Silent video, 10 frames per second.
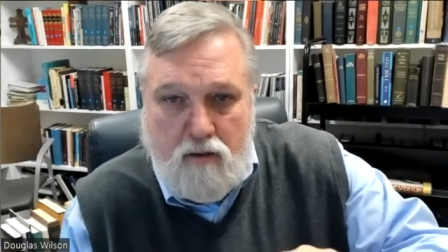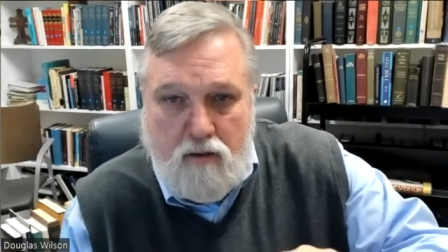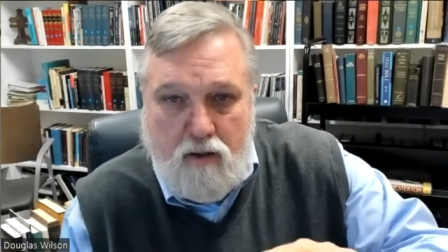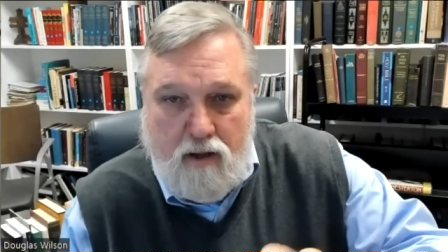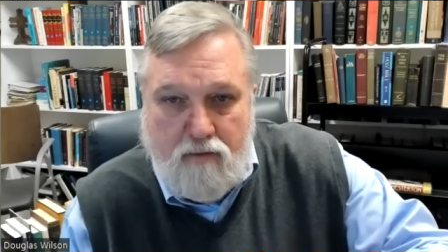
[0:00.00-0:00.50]

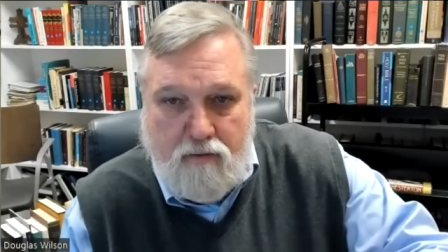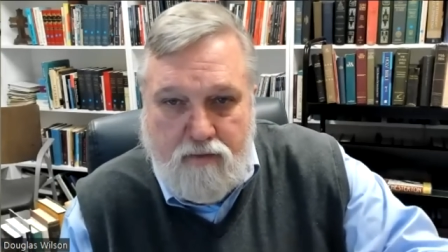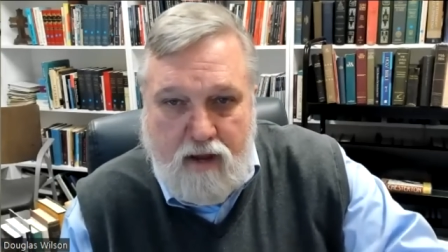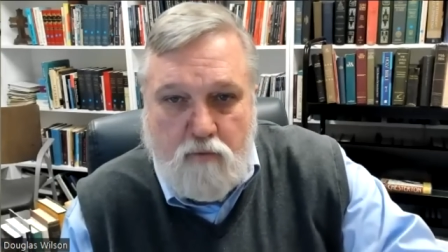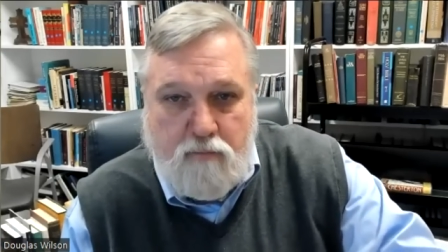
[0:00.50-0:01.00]
uh,
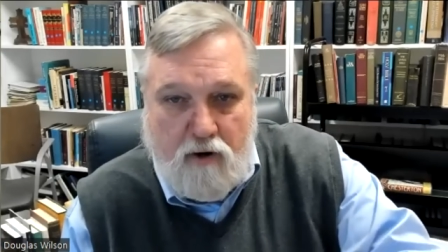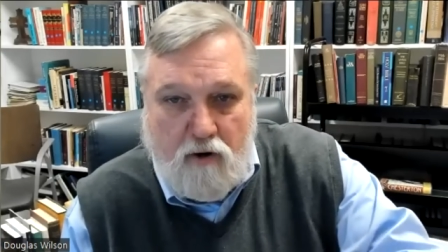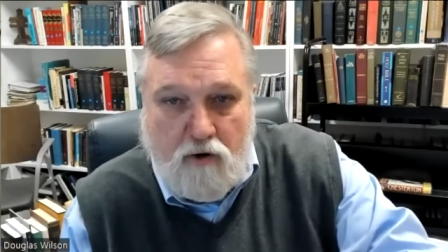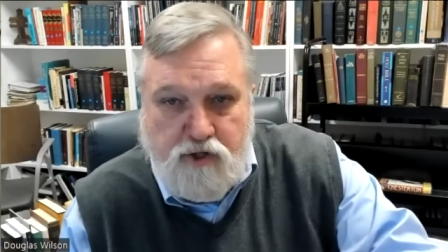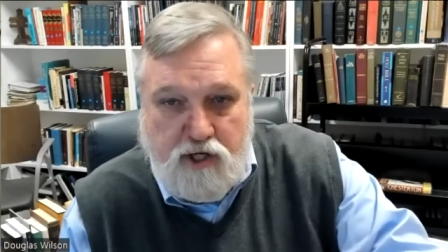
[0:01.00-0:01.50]
they would be
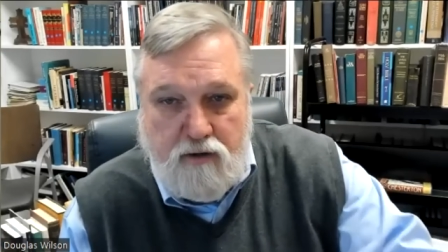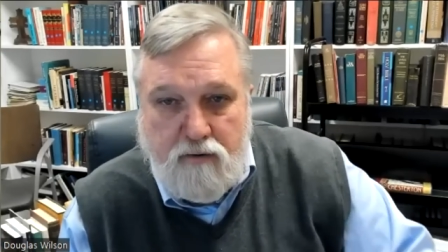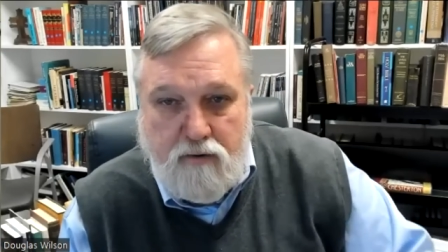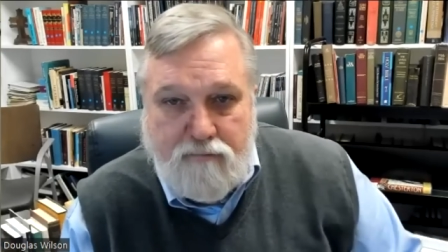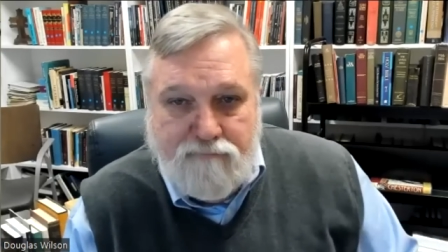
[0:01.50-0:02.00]
urging,
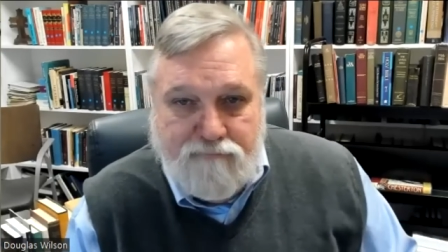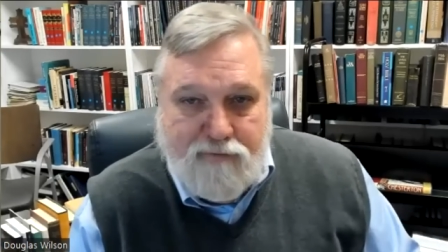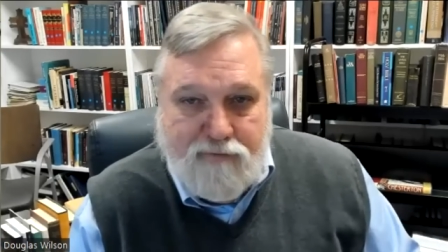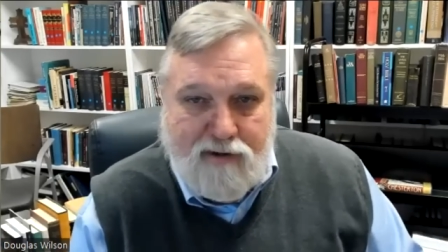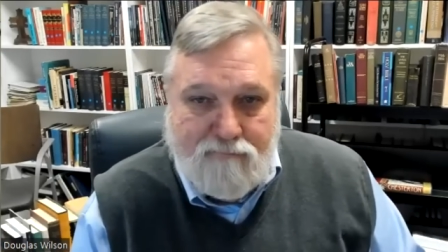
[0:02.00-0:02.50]

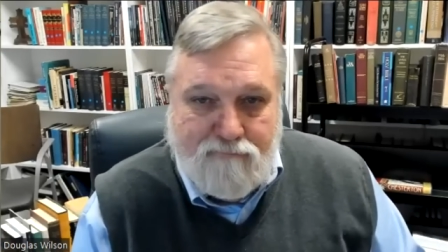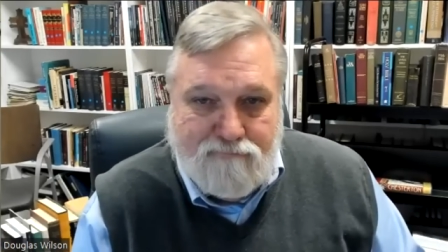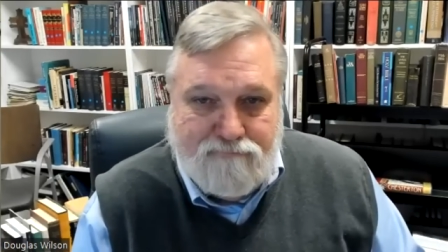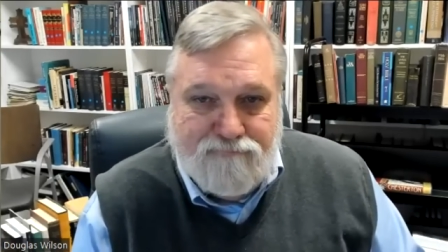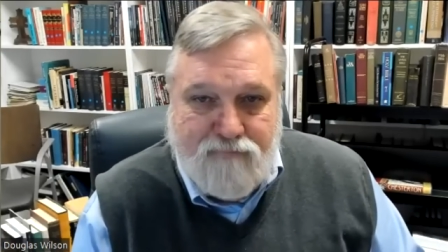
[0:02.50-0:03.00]
um,
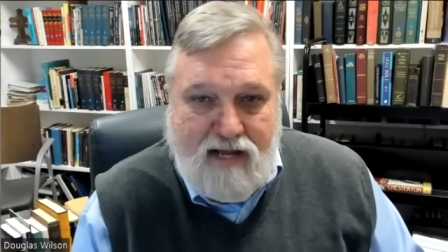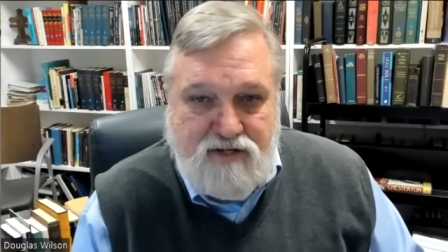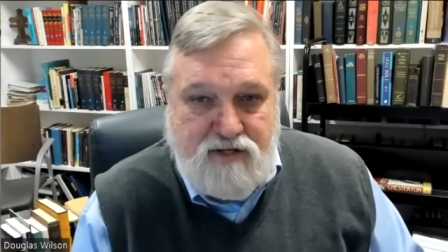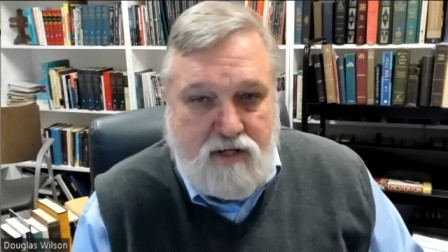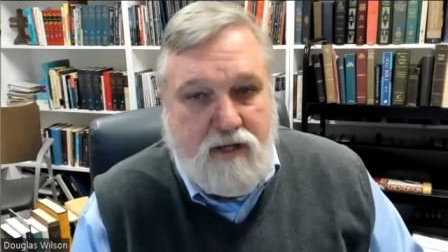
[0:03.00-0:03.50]
as
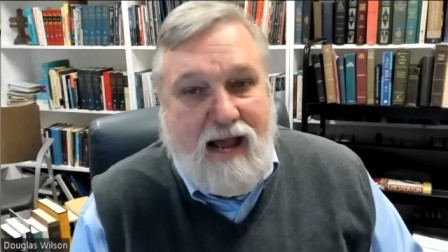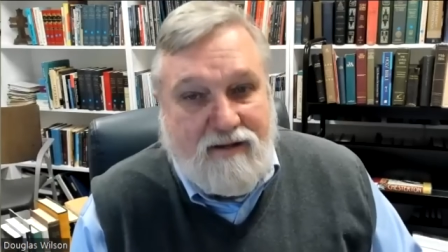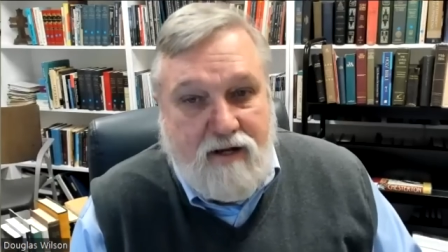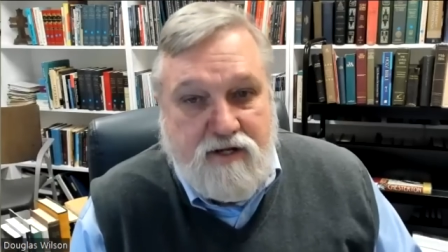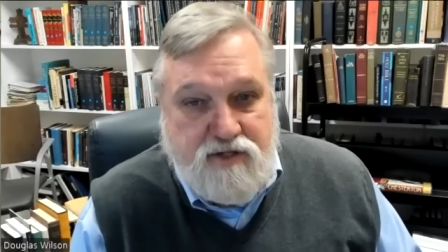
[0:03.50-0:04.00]

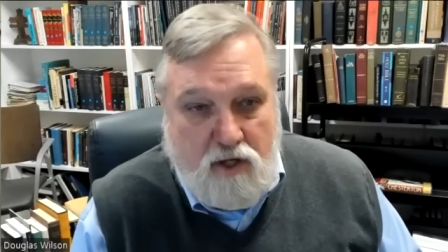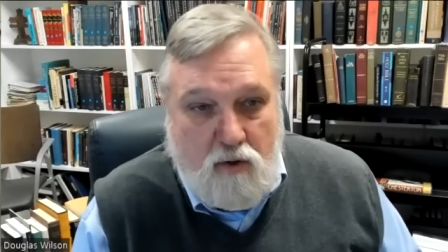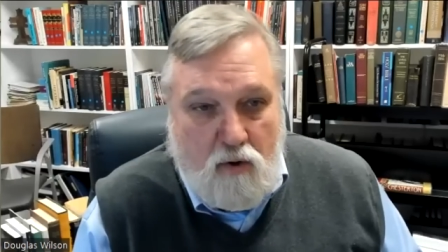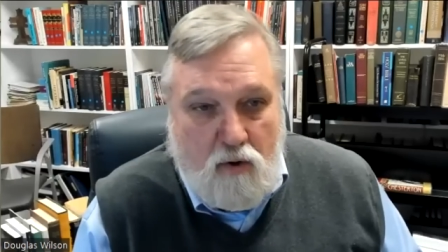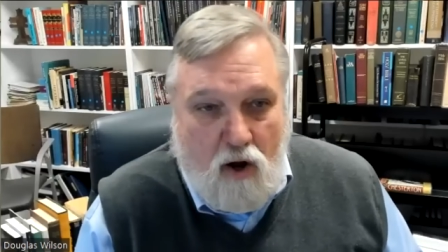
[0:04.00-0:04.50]
acting as
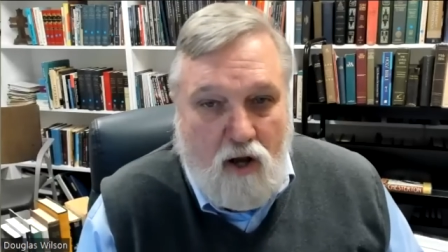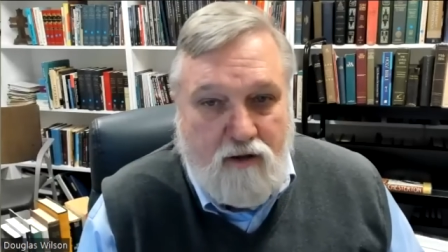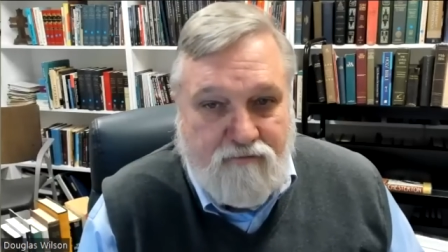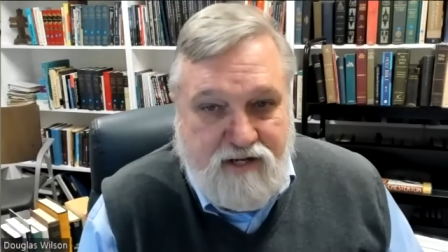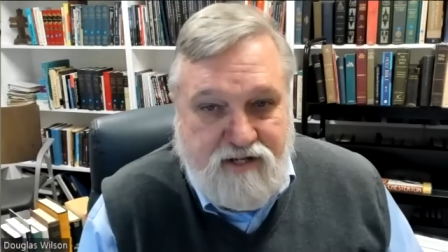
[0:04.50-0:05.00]
though all of
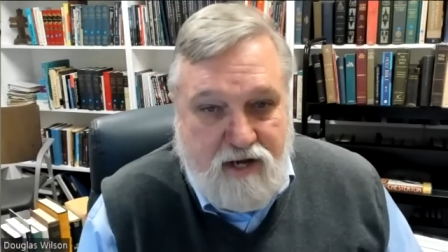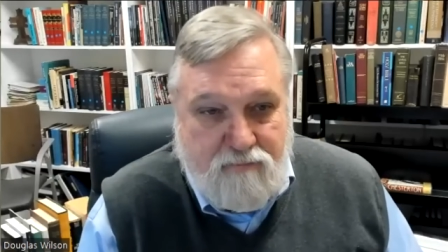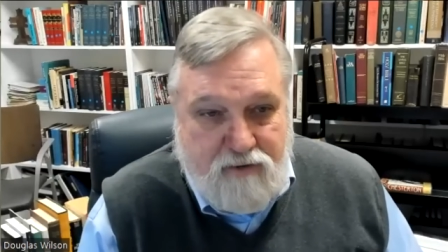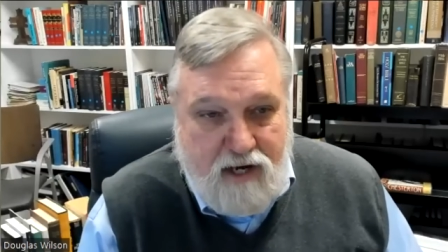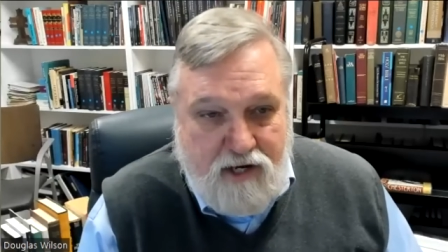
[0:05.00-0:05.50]
these
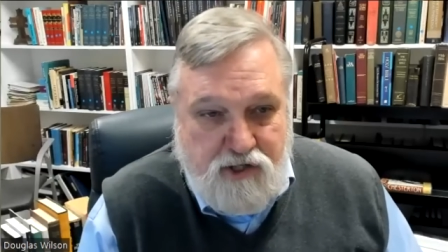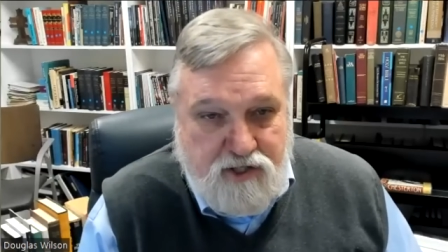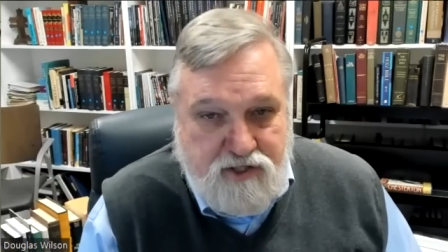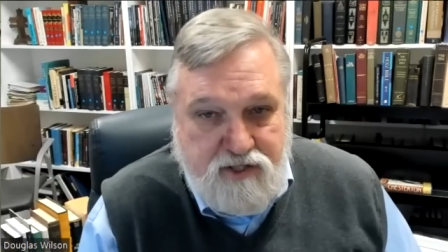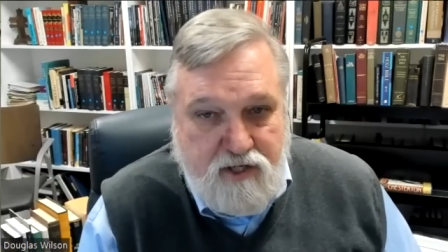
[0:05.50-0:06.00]

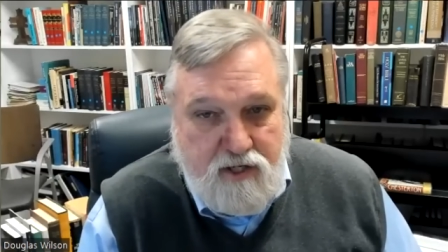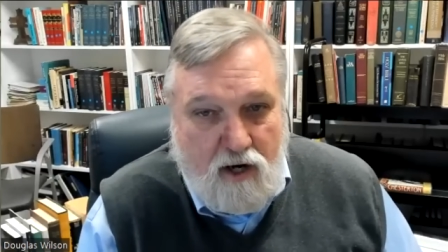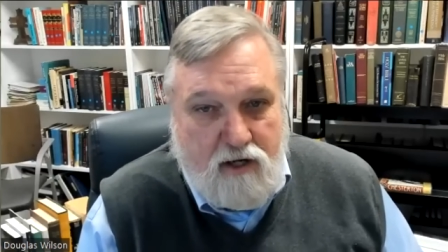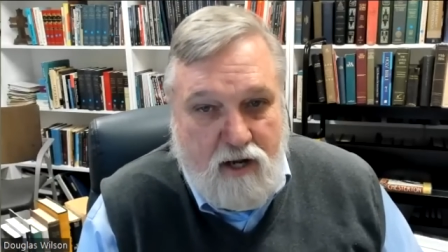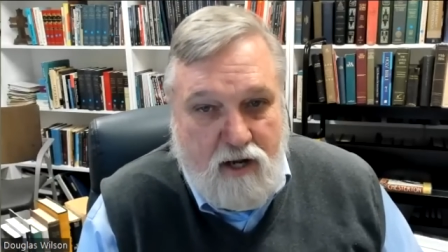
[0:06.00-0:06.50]
temptations are
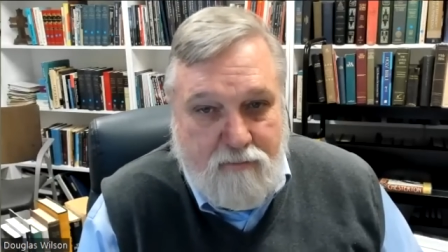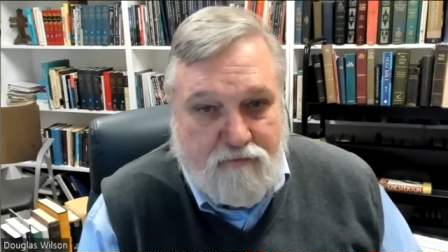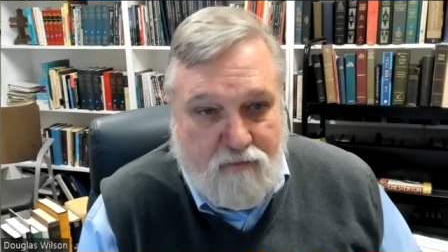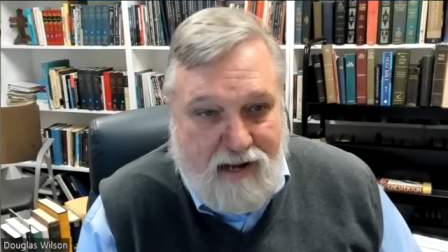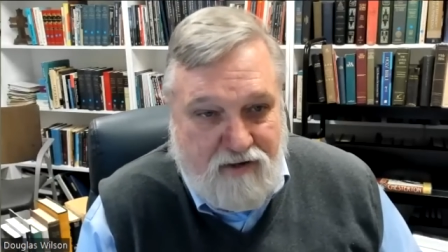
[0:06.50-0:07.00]
coming from
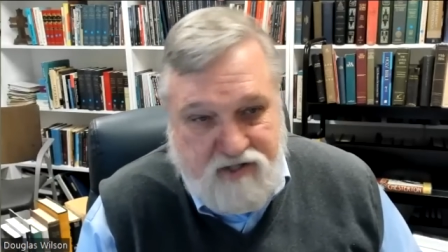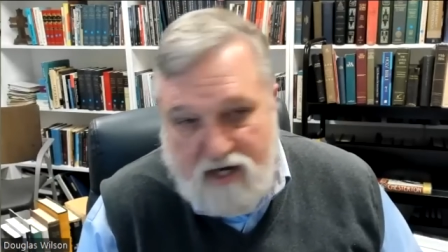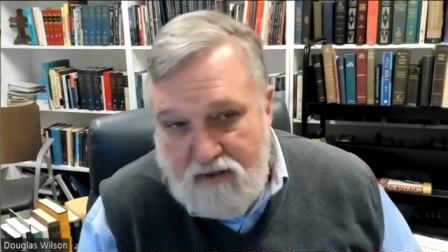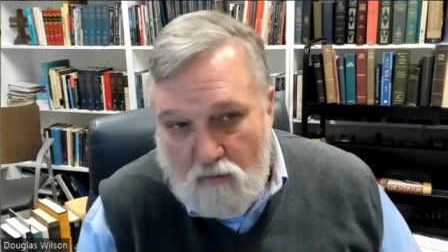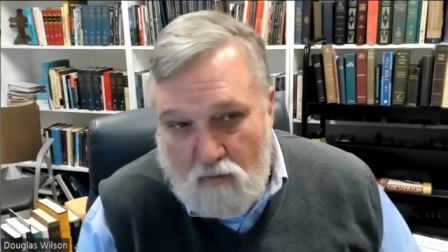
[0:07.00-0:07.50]

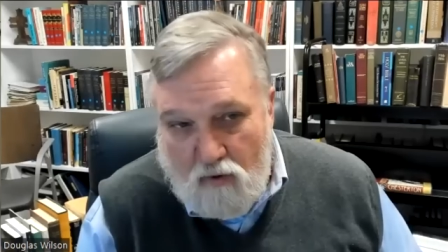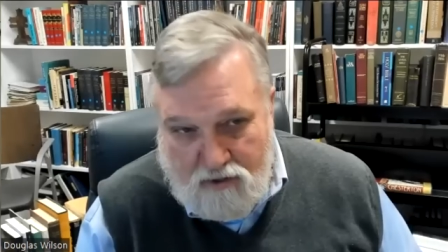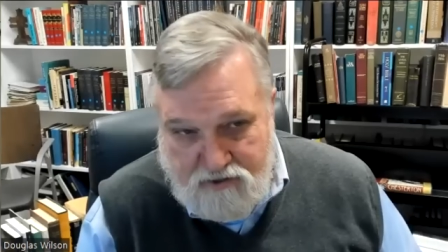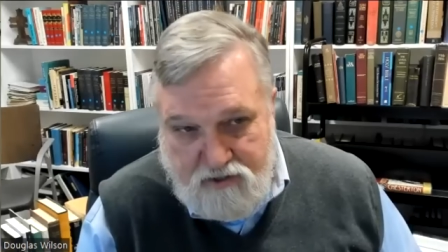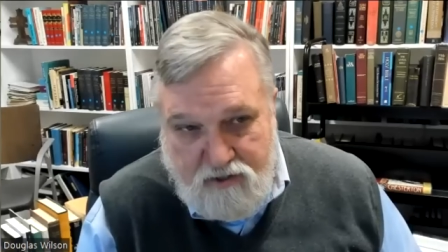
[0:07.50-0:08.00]
outside the walls